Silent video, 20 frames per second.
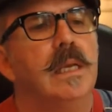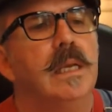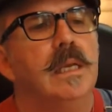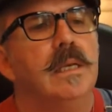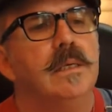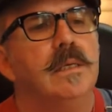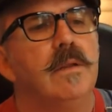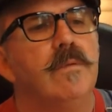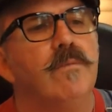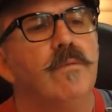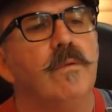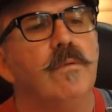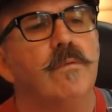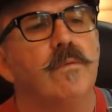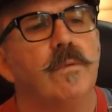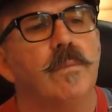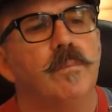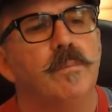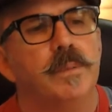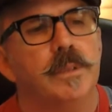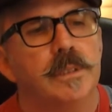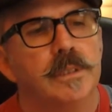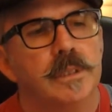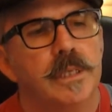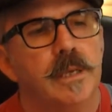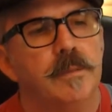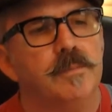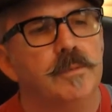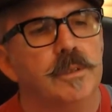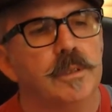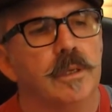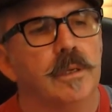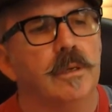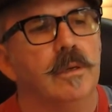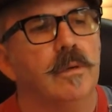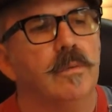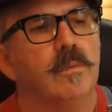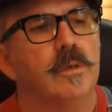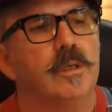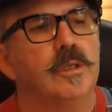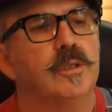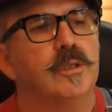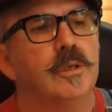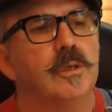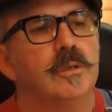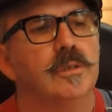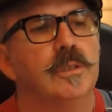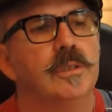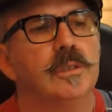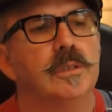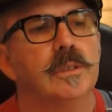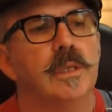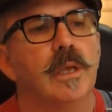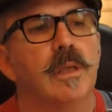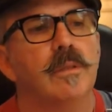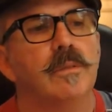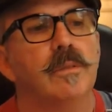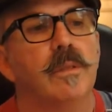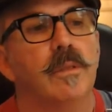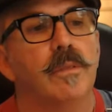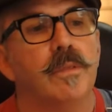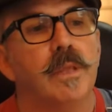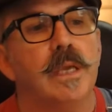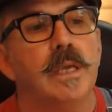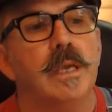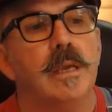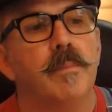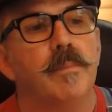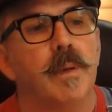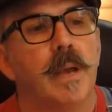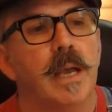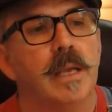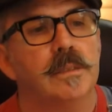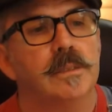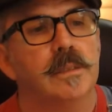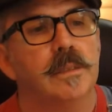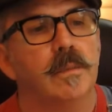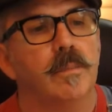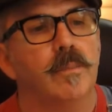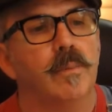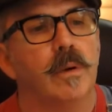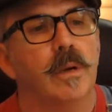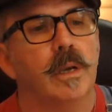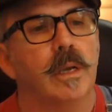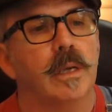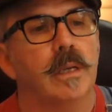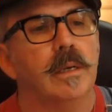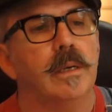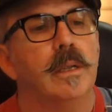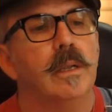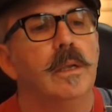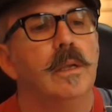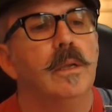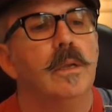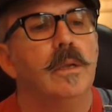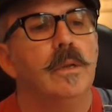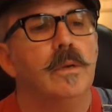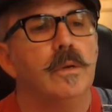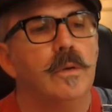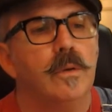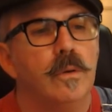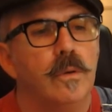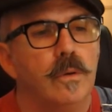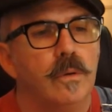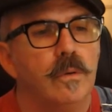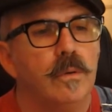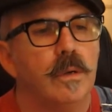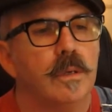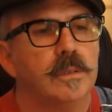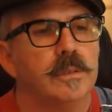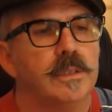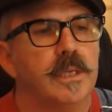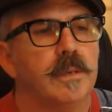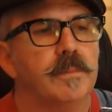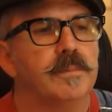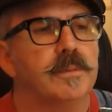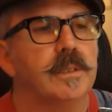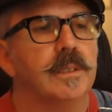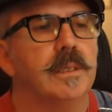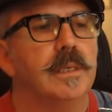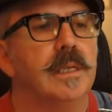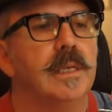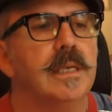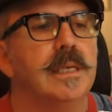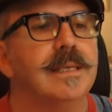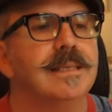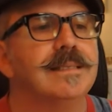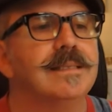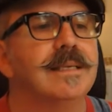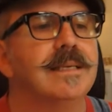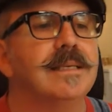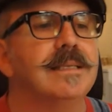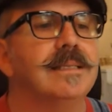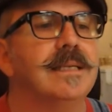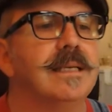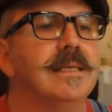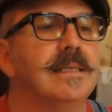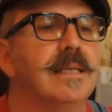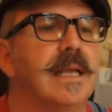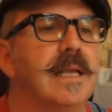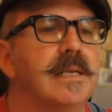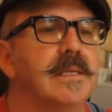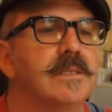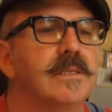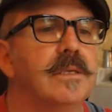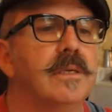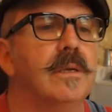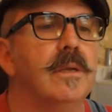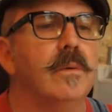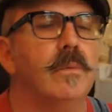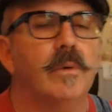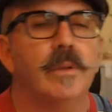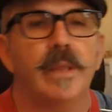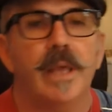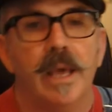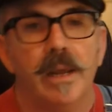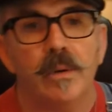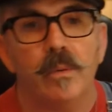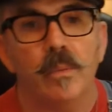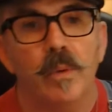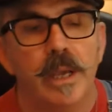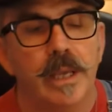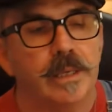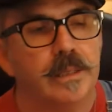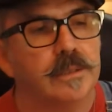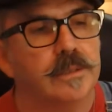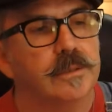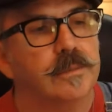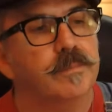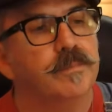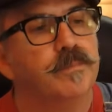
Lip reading: Different from perception, which uses the thinking parts of the brain, neuroception is detection without awareness.